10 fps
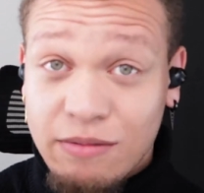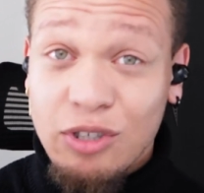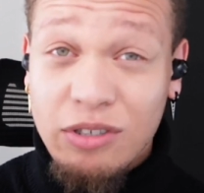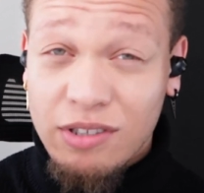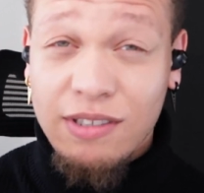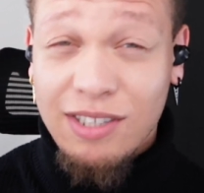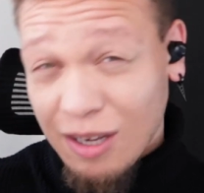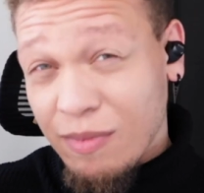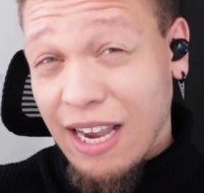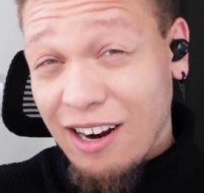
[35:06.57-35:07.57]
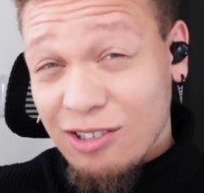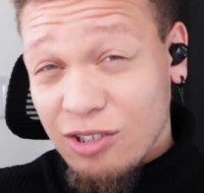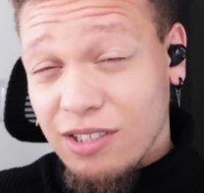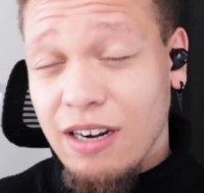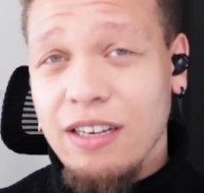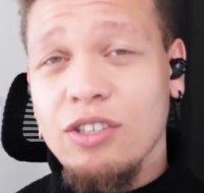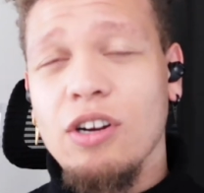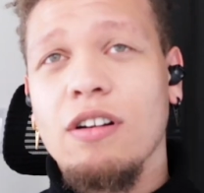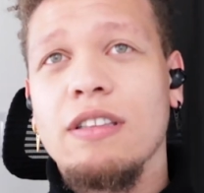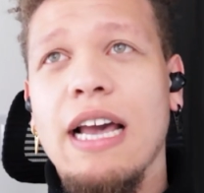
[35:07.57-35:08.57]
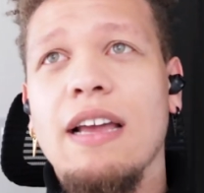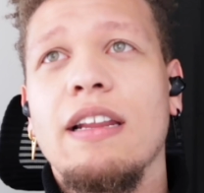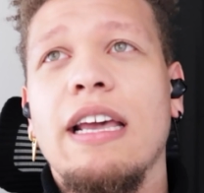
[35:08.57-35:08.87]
just some gears are starting to turn on that